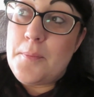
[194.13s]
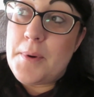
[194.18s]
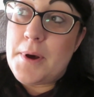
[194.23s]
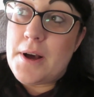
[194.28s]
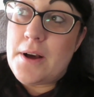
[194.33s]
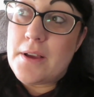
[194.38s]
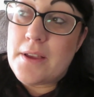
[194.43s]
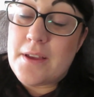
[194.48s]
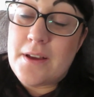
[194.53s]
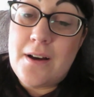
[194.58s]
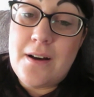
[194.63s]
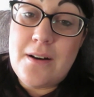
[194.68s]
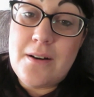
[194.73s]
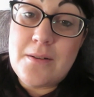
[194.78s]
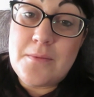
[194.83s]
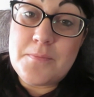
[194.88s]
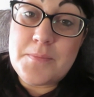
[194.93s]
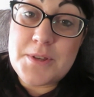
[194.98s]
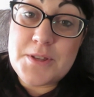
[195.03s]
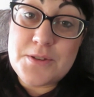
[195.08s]
but I
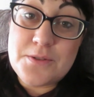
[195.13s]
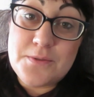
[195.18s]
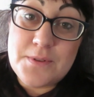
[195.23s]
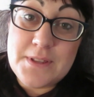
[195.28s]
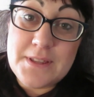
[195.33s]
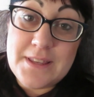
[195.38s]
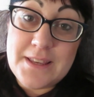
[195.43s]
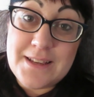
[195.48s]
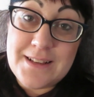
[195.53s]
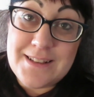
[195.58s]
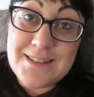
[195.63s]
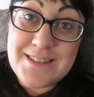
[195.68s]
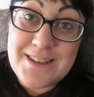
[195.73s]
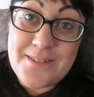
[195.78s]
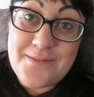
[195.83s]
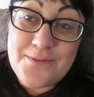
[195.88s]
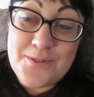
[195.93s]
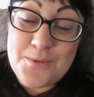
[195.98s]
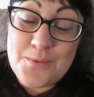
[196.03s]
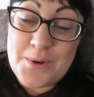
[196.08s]
can't be doing things
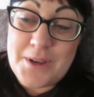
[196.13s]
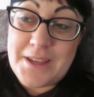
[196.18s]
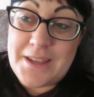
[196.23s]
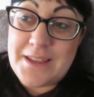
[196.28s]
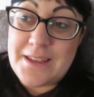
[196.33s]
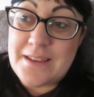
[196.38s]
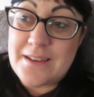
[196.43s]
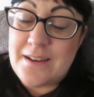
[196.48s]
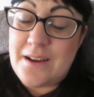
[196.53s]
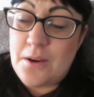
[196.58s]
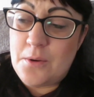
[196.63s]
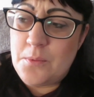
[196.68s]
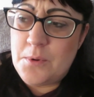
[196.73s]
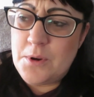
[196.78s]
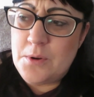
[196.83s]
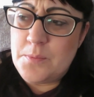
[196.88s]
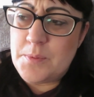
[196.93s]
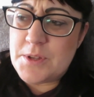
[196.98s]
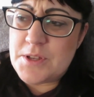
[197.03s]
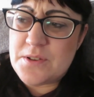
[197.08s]
every week. I
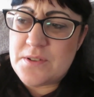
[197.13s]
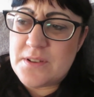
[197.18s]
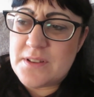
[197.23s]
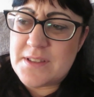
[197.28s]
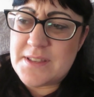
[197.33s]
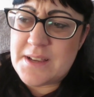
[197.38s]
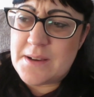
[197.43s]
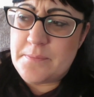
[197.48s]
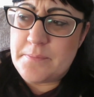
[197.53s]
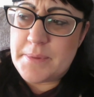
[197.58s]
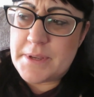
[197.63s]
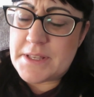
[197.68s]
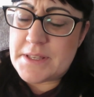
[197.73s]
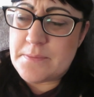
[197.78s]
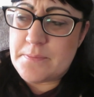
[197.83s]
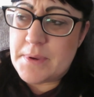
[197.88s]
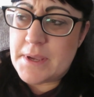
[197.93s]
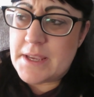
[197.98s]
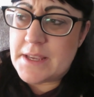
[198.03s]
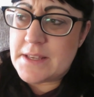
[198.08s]
will be doing some bits
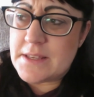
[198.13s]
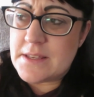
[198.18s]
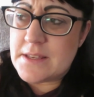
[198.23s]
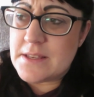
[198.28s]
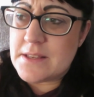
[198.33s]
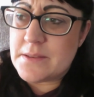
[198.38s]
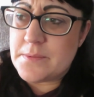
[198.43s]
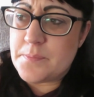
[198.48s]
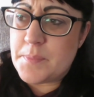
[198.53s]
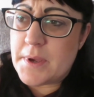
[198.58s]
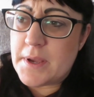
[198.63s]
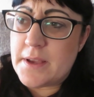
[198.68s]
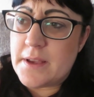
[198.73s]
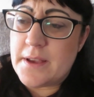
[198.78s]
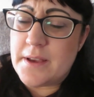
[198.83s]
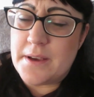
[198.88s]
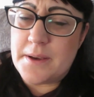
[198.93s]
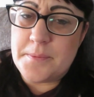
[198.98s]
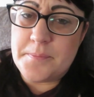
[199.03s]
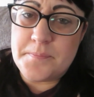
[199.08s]
and pieces, but
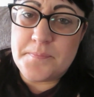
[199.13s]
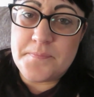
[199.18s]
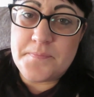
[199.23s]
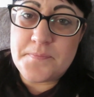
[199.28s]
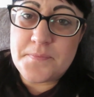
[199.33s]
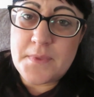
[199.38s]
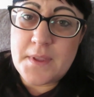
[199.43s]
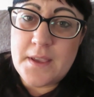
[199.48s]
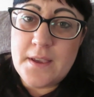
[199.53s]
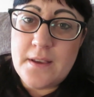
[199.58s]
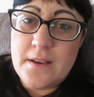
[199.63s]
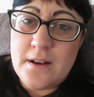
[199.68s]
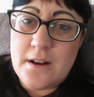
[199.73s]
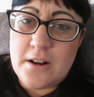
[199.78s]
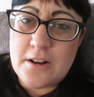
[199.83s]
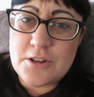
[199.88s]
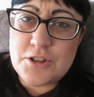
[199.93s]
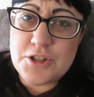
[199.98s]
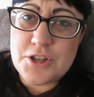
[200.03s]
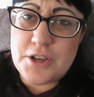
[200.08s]
um,
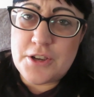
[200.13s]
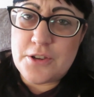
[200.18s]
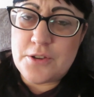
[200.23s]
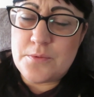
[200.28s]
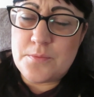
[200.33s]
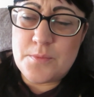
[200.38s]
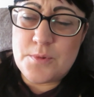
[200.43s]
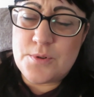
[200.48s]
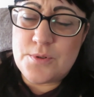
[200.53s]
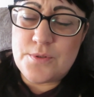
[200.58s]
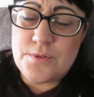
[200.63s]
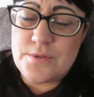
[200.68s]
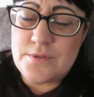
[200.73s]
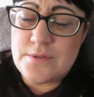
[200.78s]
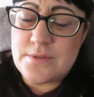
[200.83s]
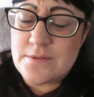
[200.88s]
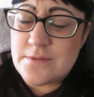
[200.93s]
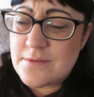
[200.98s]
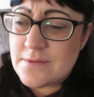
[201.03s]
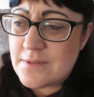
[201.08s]
I'll show you
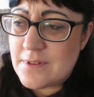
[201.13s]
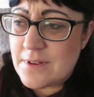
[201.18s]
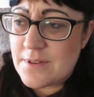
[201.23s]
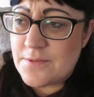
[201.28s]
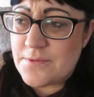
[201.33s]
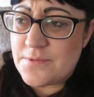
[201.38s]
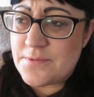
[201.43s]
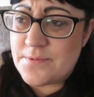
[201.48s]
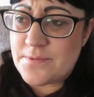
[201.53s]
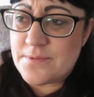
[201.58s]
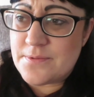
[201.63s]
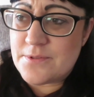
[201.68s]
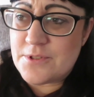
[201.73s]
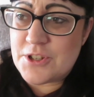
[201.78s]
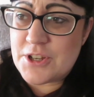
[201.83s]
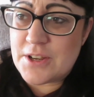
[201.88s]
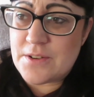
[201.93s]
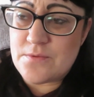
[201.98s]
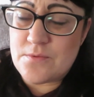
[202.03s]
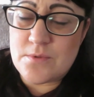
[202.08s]
more of
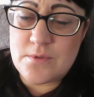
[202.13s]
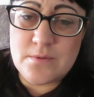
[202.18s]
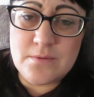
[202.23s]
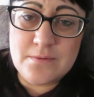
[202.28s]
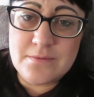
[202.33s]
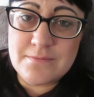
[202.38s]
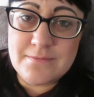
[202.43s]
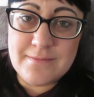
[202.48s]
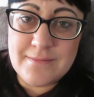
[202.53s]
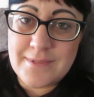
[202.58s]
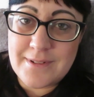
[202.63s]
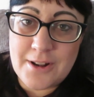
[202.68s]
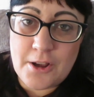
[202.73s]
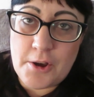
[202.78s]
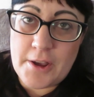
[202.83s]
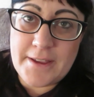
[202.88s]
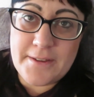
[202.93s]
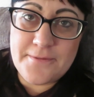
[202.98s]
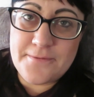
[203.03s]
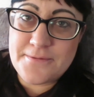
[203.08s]
general
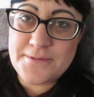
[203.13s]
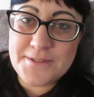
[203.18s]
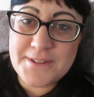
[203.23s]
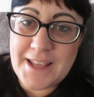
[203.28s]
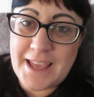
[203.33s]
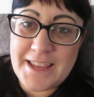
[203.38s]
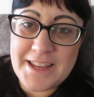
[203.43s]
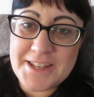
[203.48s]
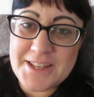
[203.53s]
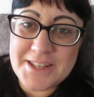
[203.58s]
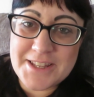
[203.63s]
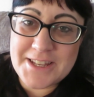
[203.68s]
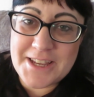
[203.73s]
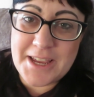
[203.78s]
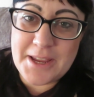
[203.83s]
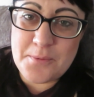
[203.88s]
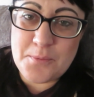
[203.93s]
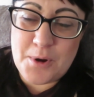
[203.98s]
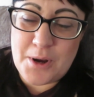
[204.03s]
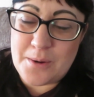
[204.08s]
life, day to
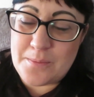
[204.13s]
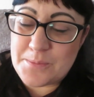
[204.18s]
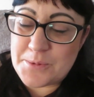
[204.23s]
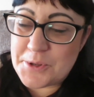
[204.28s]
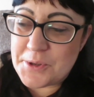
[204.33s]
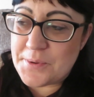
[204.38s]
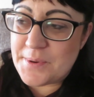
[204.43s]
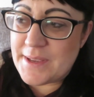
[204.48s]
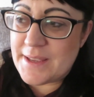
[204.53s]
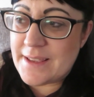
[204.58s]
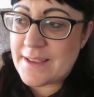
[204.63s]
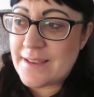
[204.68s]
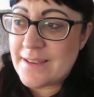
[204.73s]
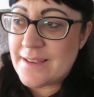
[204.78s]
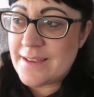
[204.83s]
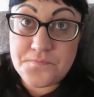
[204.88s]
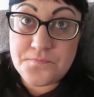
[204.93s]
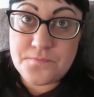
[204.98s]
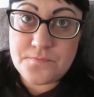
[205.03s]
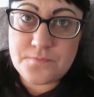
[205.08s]
day, what I'm doing.
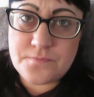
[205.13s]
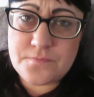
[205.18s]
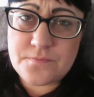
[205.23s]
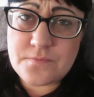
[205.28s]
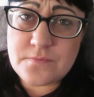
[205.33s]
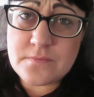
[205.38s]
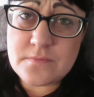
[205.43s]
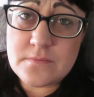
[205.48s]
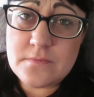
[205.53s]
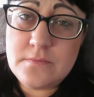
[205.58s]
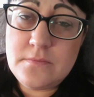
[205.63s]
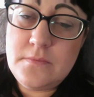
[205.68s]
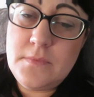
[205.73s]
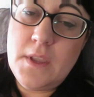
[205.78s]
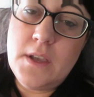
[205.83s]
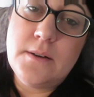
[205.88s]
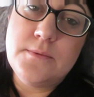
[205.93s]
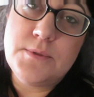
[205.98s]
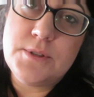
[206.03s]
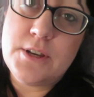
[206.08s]

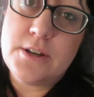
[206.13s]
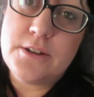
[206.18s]
I'm